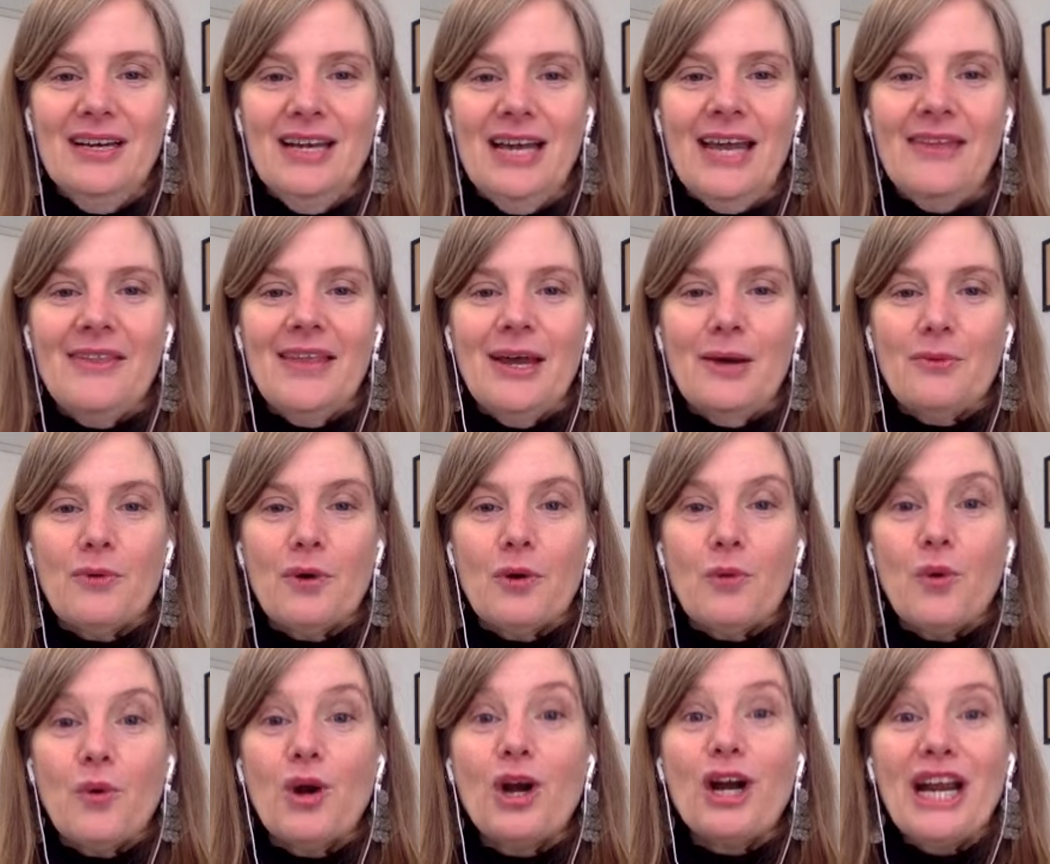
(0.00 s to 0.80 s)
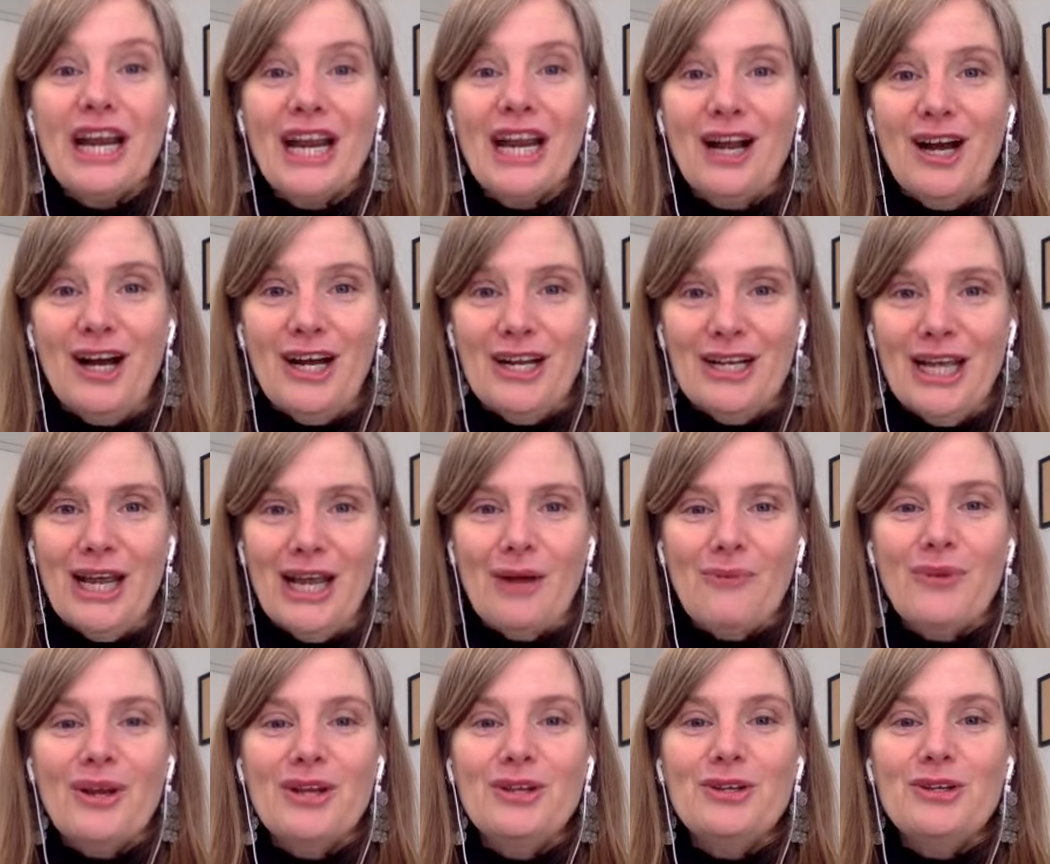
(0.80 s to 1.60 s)
and that we're working on it
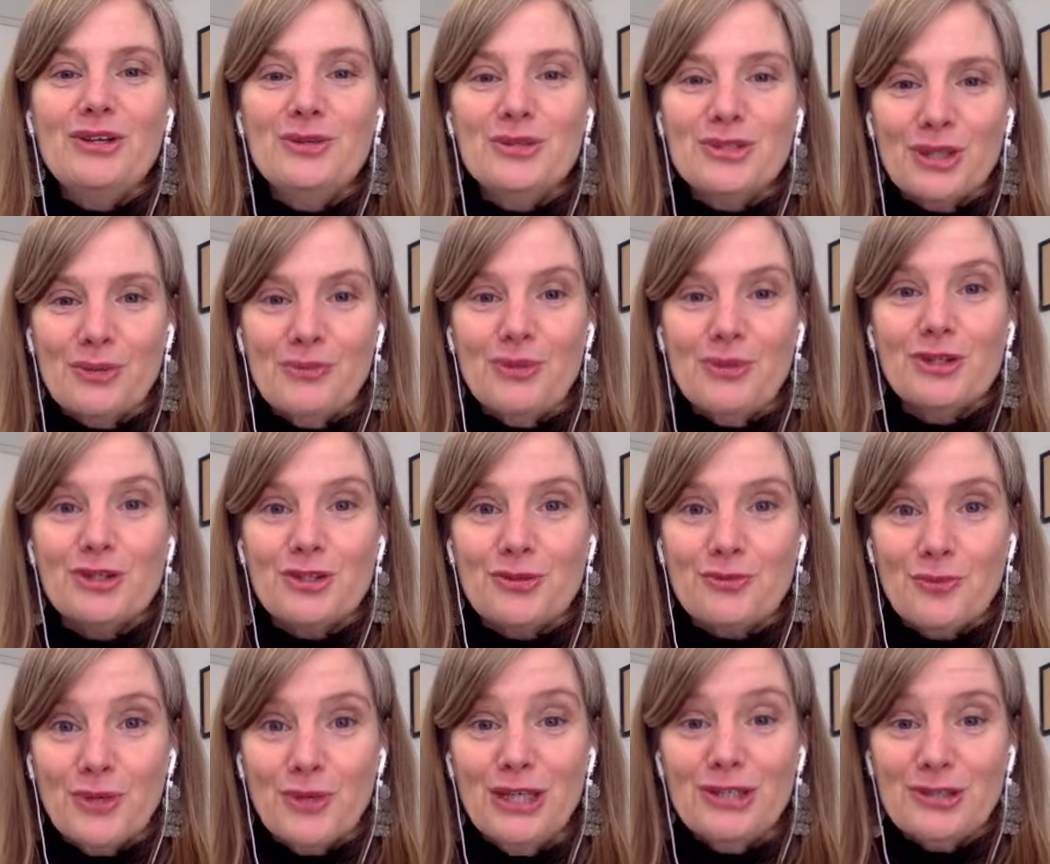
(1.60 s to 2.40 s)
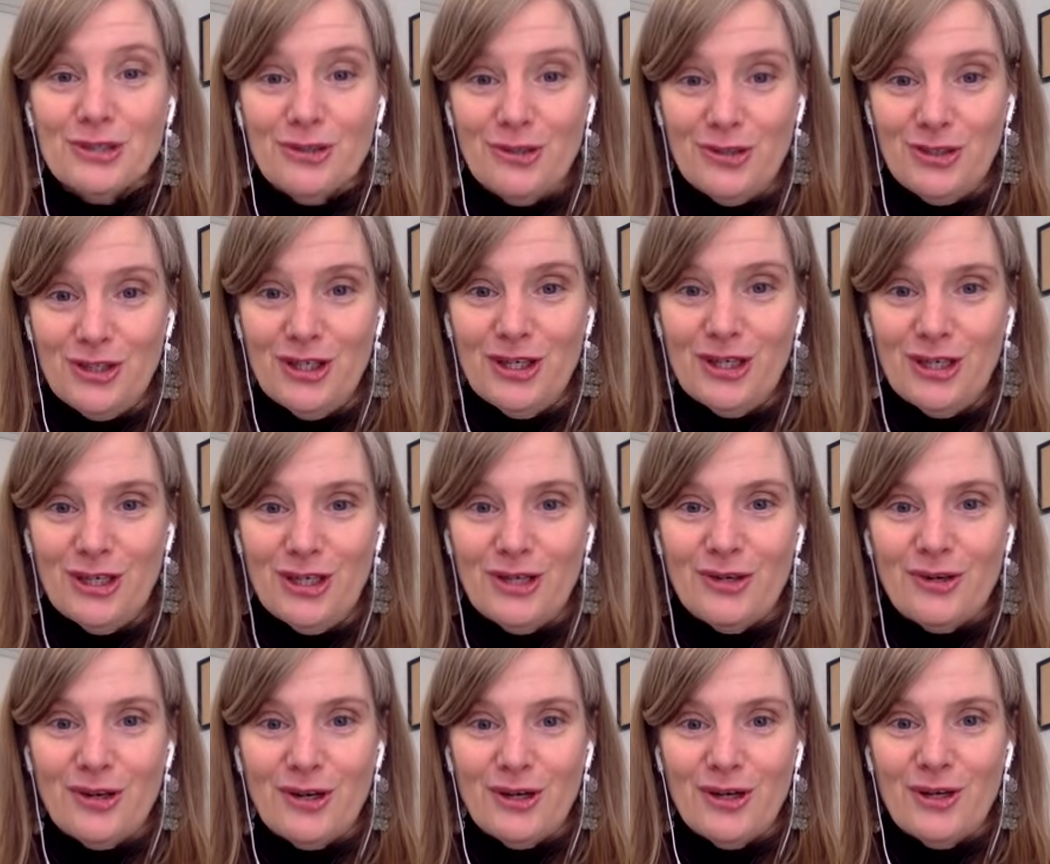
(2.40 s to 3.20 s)
and we do so much research on it
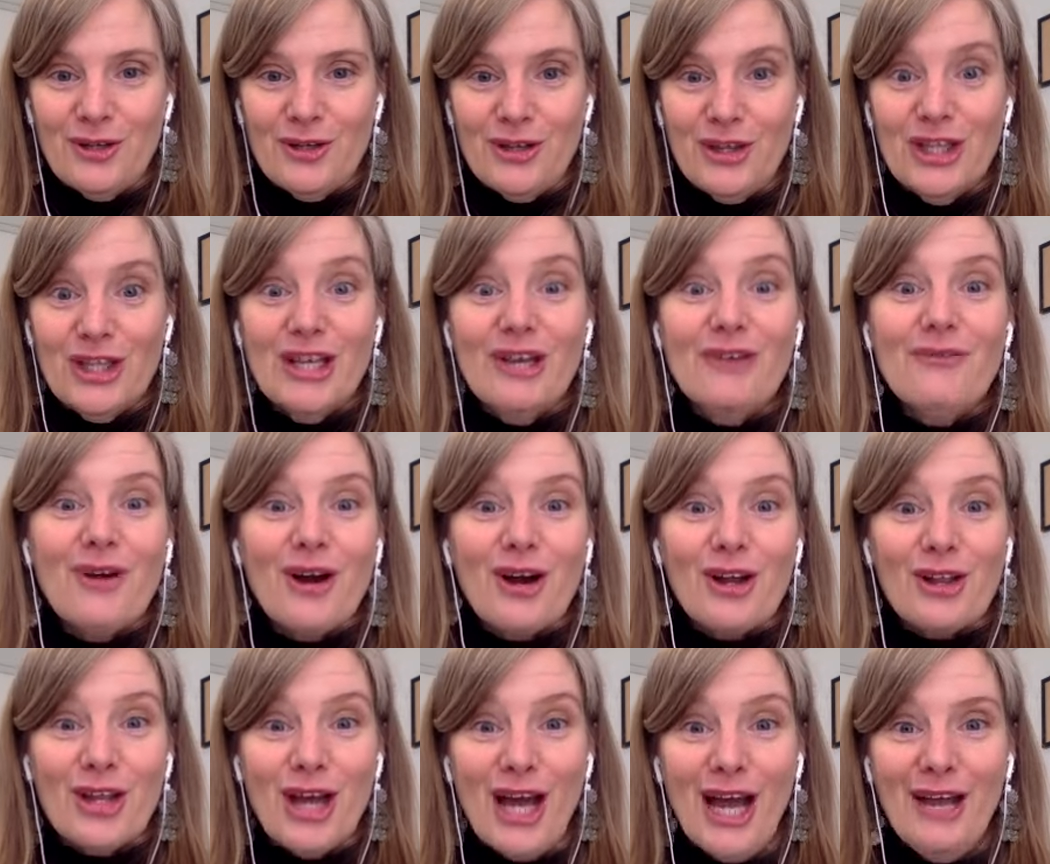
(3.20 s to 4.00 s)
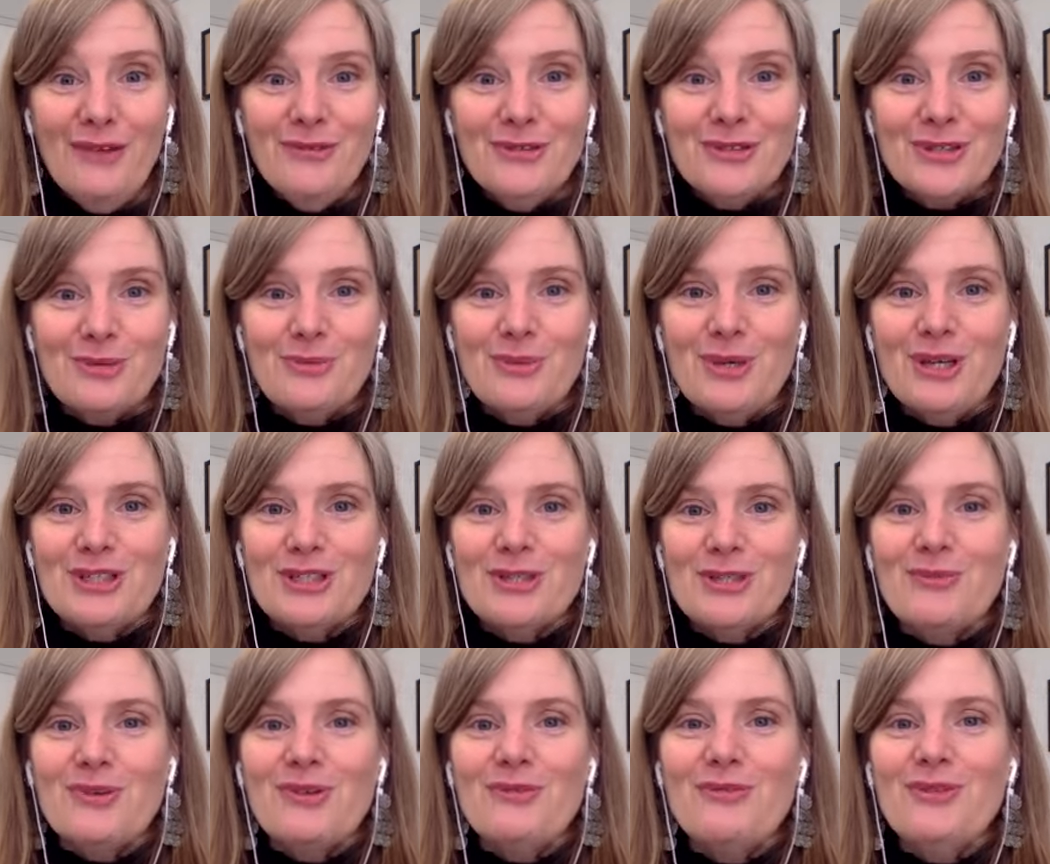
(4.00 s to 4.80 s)
or live our lives so much
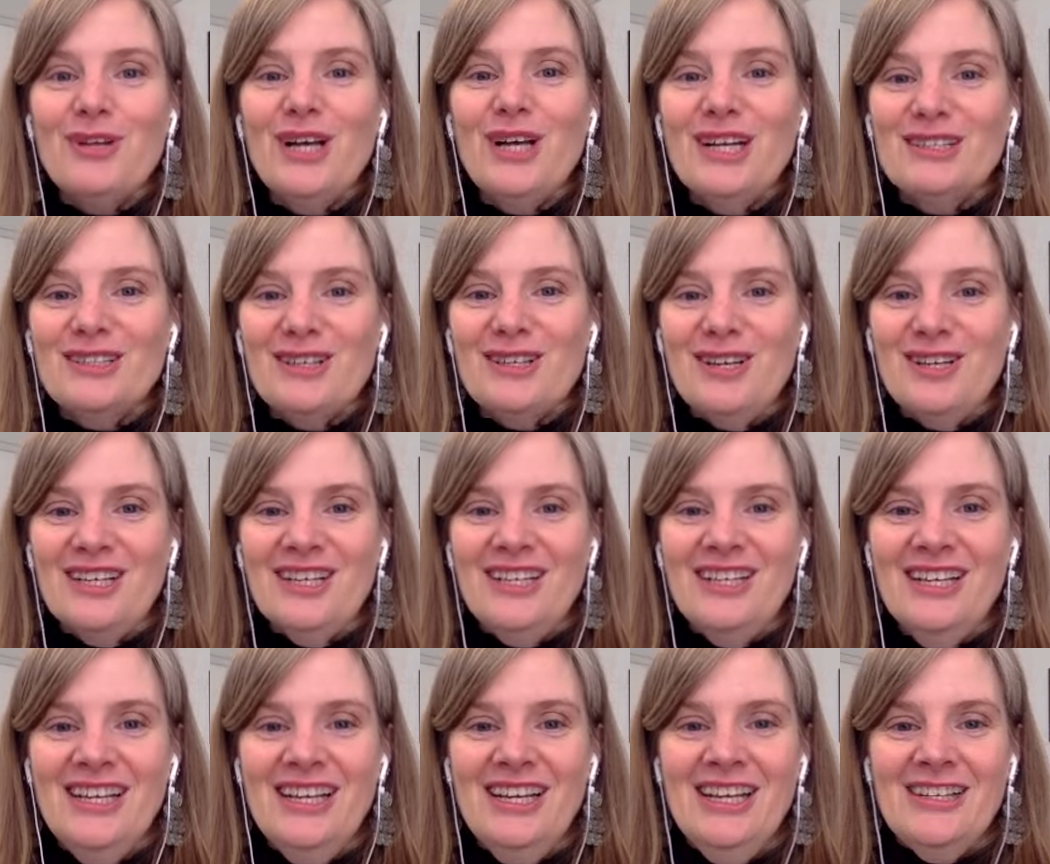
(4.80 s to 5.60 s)
and reflect on it